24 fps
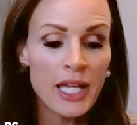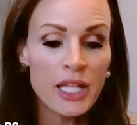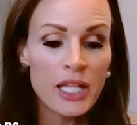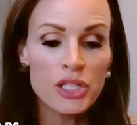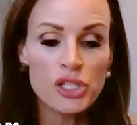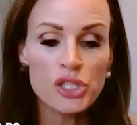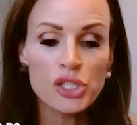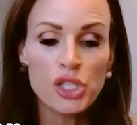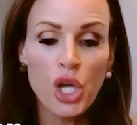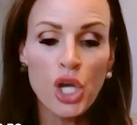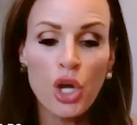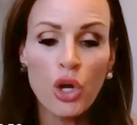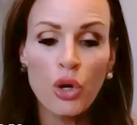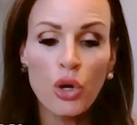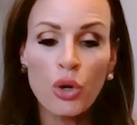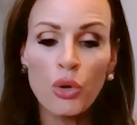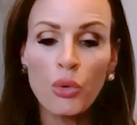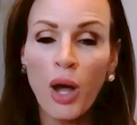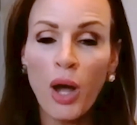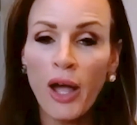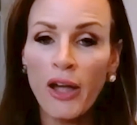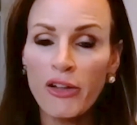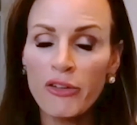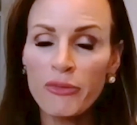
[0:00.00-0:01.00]
And
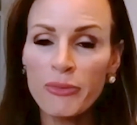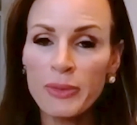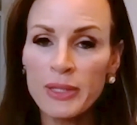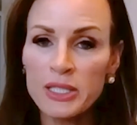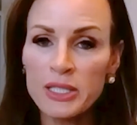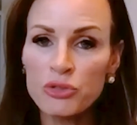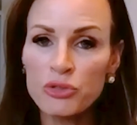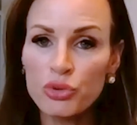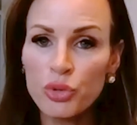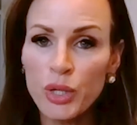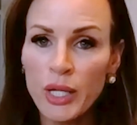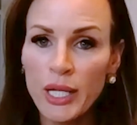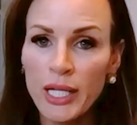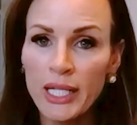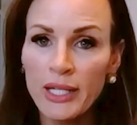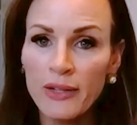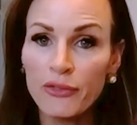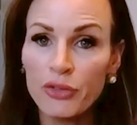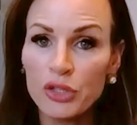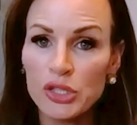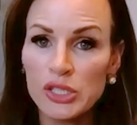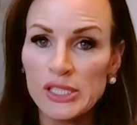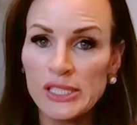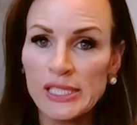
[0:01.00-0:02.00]
so I've been
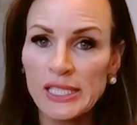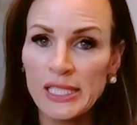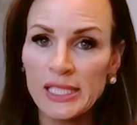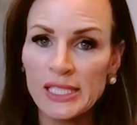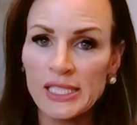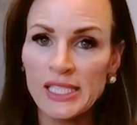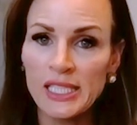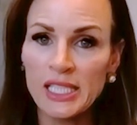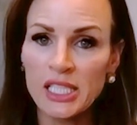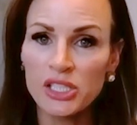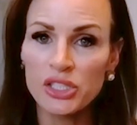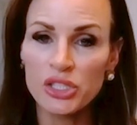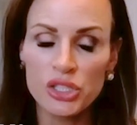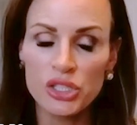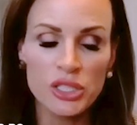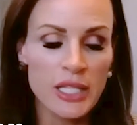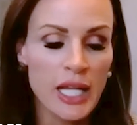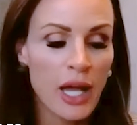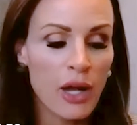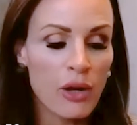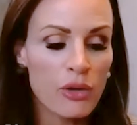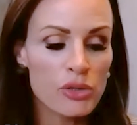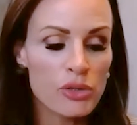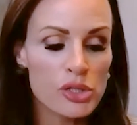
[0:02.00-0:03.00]
training for 6
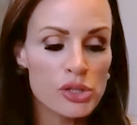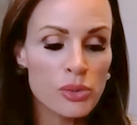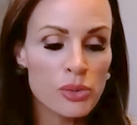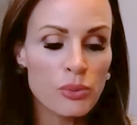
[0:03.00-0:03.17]
years now.